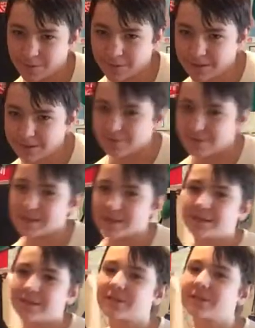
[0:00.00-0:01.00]
some
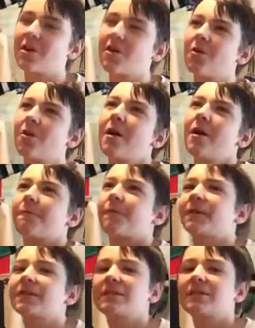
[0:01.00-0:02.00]
excuses. So,
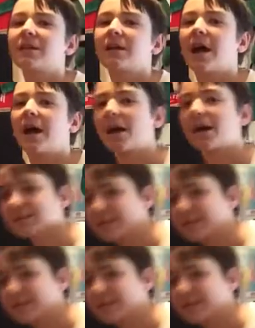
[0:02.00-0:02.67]
first, I got